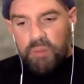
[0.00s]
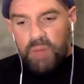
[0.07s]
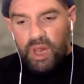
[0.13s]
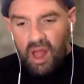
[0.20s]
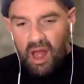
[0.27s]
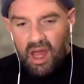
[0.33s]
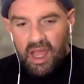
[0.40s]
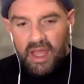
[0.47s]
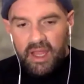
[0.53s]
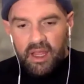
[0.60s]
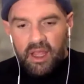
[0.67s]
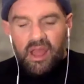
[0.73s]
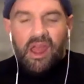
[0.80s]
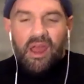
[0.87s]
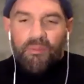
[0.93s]

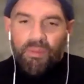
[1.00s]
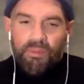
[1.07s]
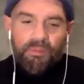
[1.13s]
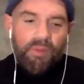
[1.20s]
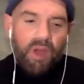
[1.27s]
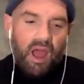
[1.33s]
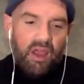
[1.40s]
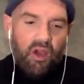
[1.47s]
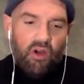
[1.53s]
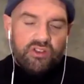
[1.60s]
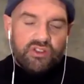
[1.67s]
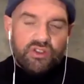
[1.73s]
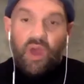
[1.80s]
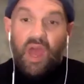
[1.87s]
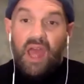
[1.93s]
applying, I
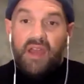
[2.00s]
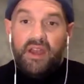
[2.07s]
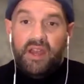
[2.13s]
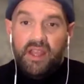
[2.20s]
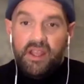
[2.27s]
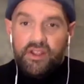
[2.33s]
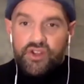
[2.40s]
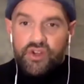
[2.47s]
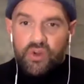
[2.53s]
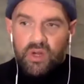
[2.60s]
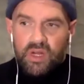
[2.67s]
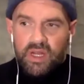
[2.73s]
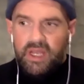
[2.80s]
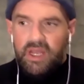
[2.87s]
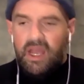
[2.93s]
also had an
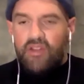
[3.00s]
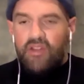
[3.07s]
injury.